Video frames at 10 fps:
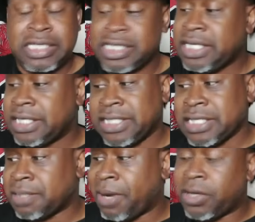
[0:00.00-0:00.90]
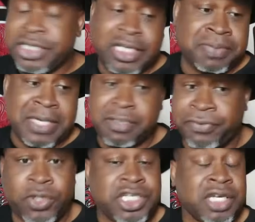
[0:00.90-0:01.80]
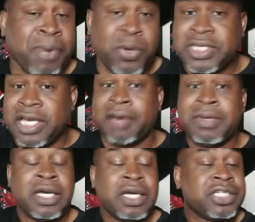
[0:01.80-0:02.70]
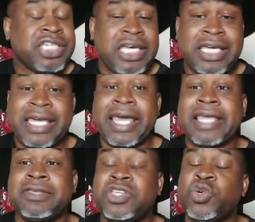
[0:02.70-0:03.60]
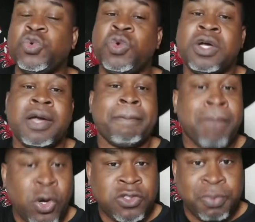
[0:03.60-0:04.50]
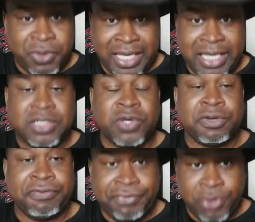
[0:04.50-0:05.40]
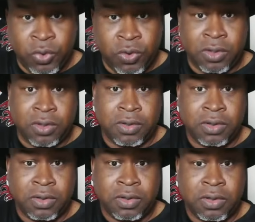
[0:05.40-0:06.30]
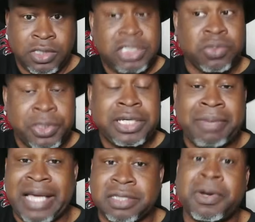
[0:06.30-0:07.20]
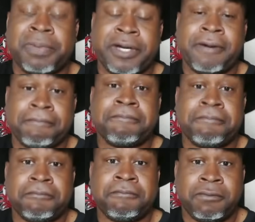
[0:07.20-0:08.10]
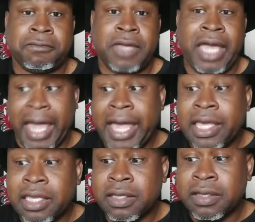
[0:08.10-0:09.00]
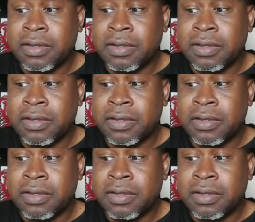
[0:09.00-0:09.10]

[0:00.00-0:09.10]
is a baller. She can space the floor. She can post up. She can do multiple things on the floor. She's a really good basketball player. And